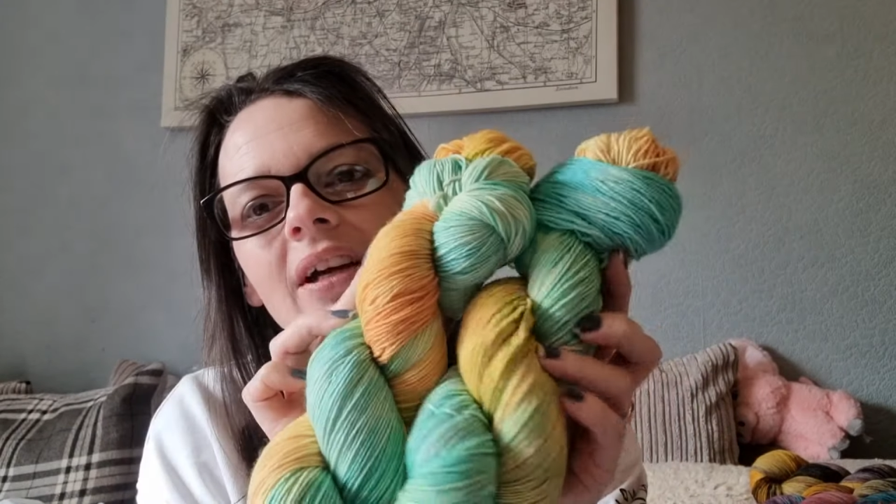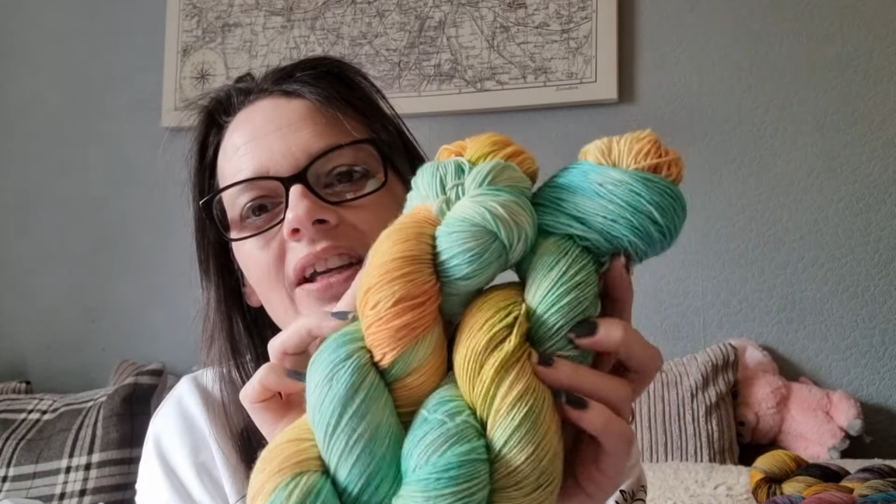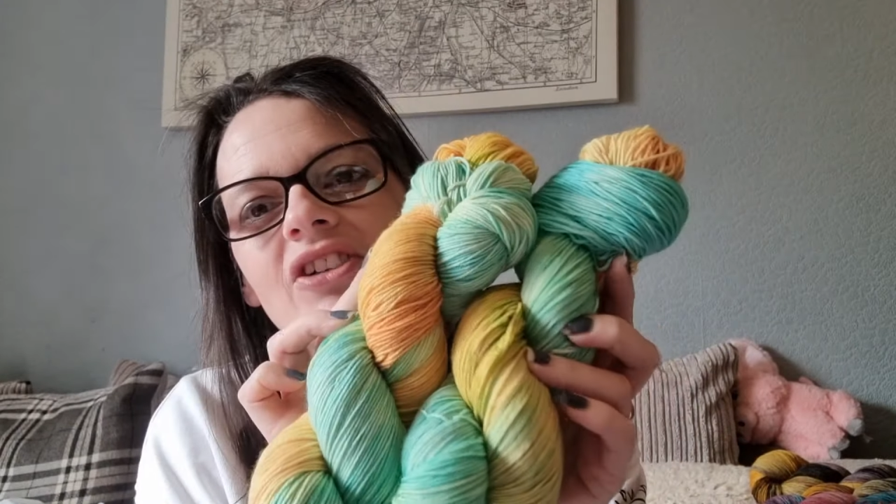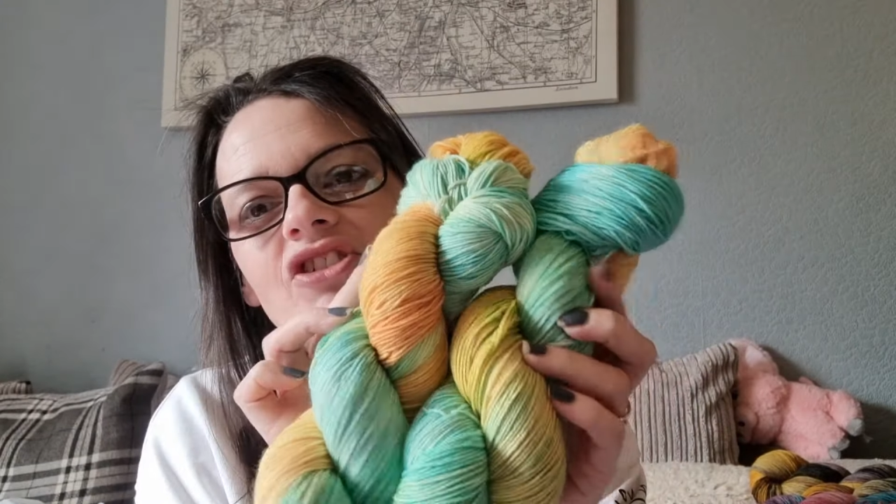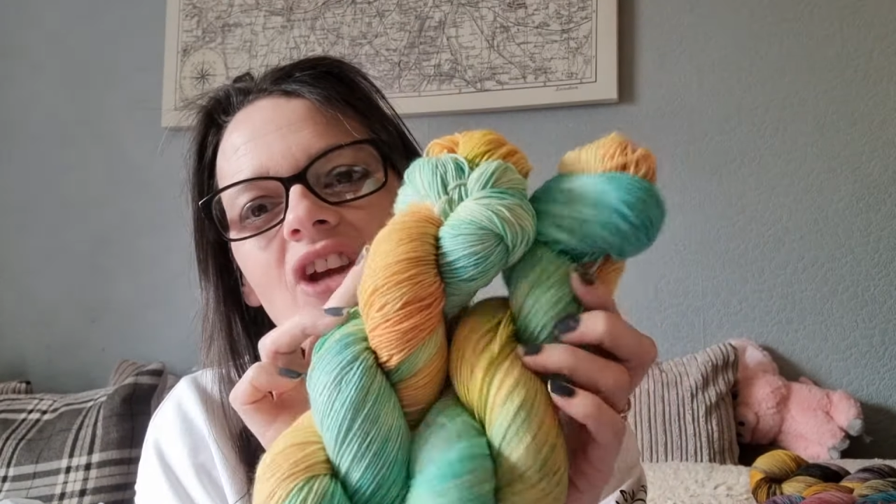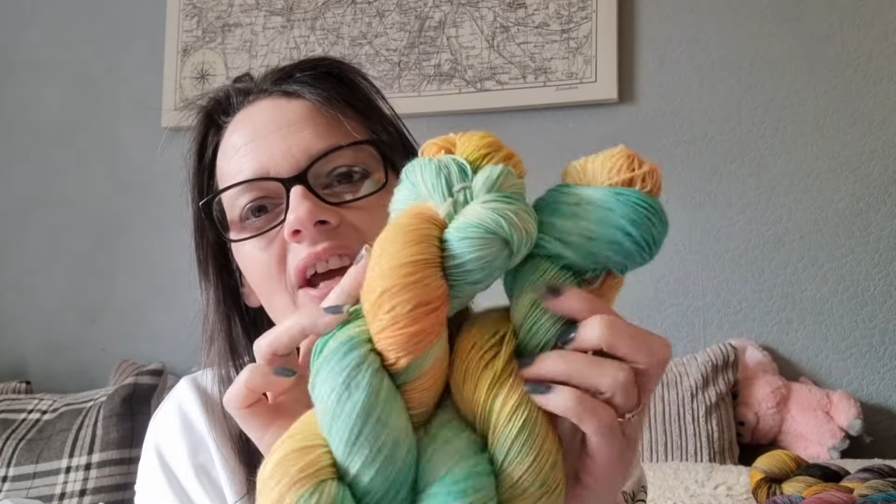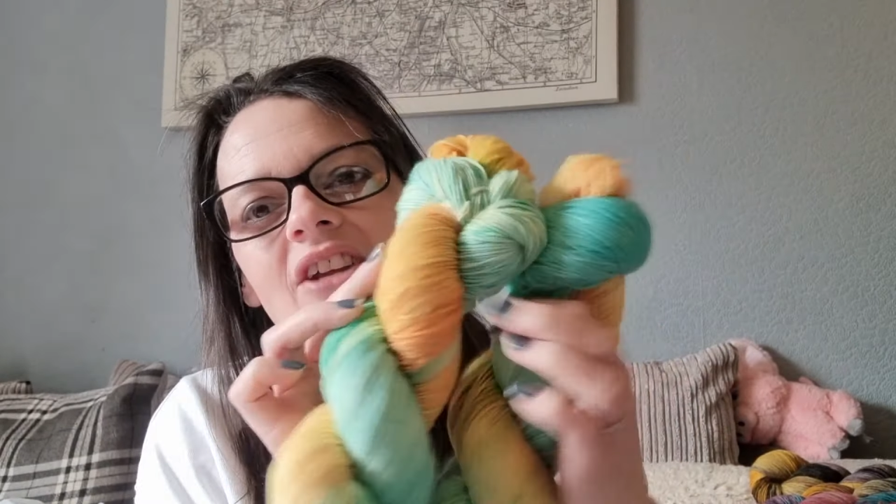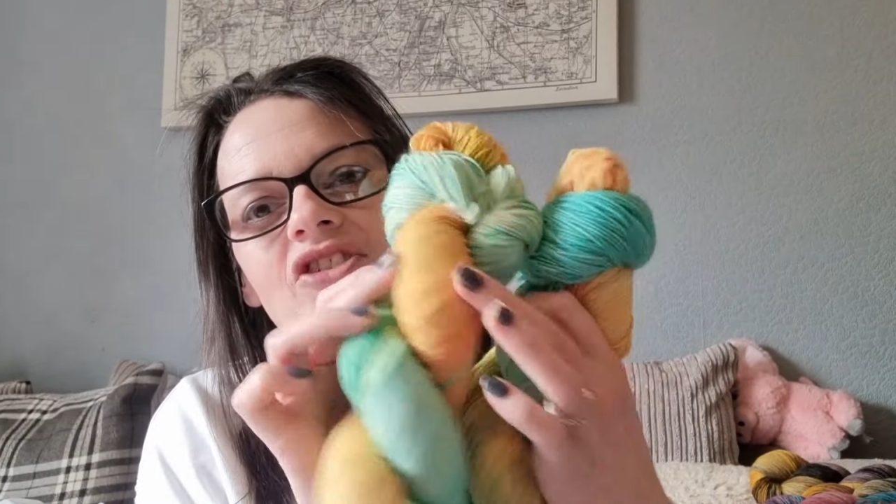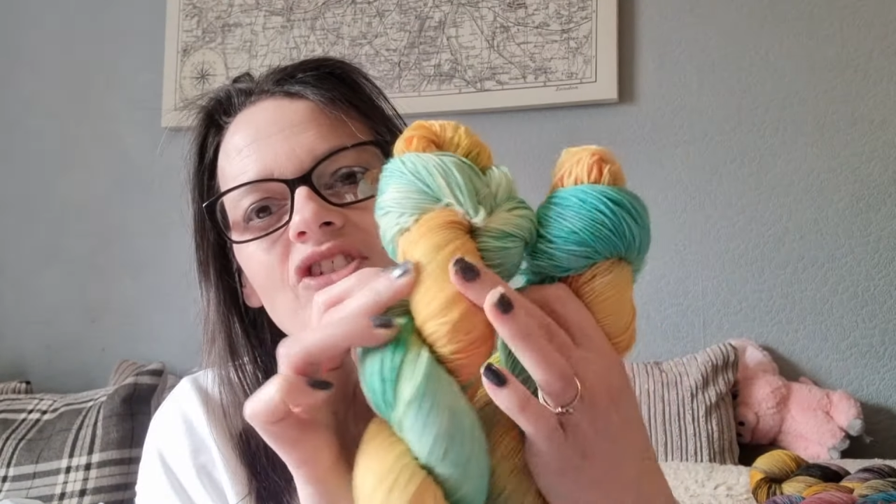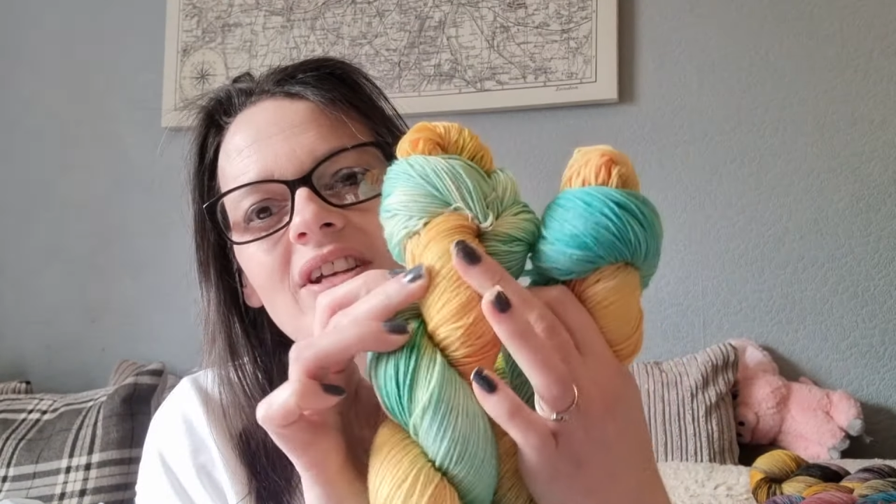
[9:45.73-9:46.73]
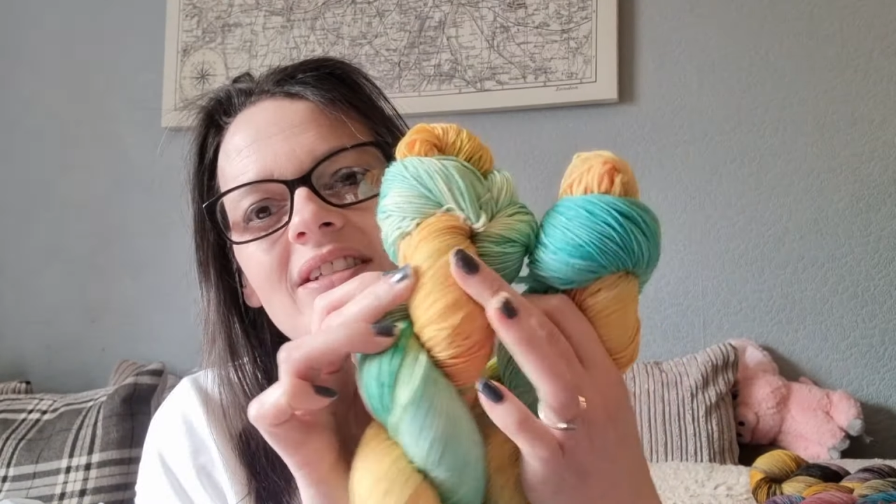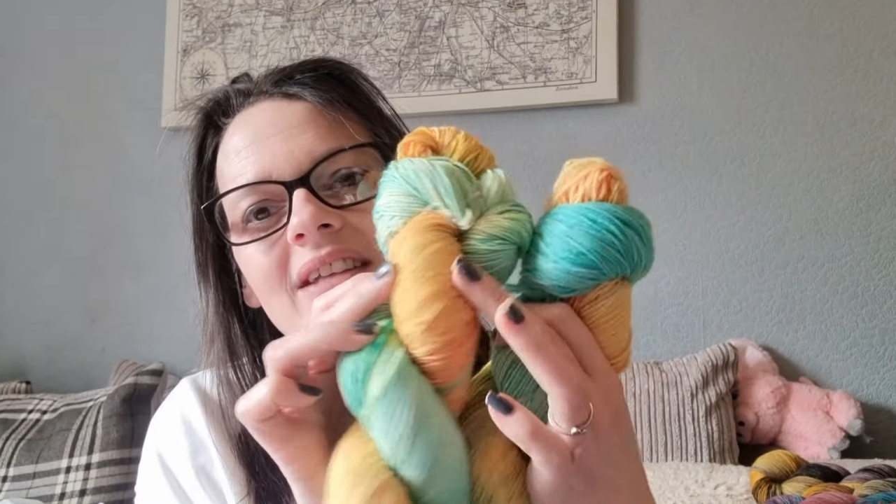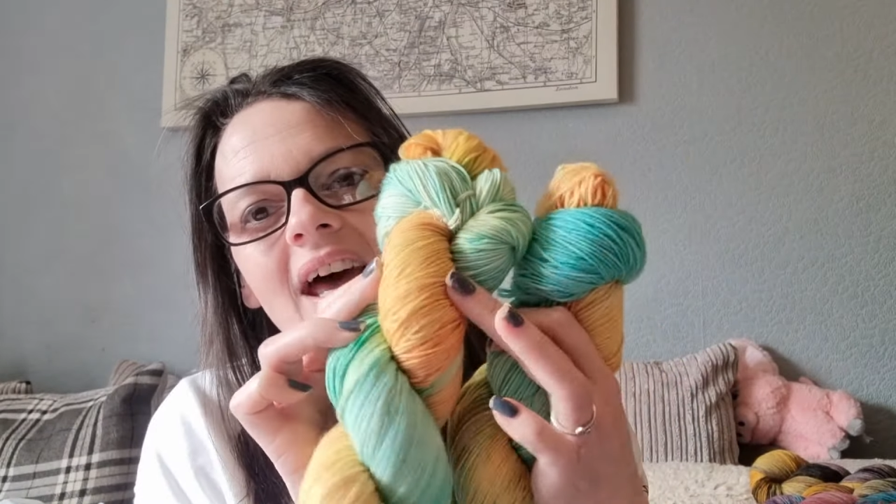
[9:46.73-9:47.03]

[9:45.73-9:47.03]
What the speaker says: It changes